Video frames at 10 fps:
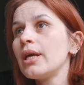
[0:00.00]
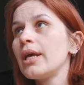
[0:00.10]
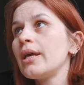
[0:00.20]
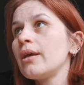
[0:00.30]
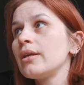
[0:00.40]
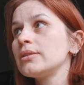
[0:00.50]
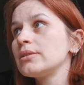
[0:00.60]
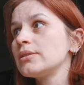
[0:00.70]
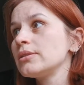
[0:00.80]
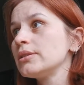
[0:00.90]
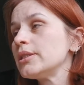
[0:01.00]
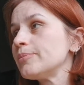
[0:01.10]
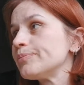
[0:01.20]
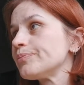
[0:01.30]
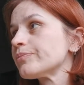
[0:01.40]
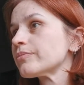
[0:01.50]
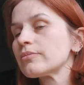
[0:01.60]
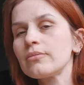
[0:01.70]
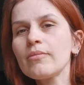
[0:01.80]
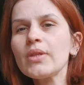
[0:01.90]
And
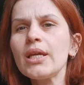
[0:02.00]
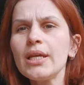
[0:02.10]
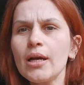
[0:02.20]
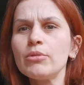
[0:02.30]
yeah,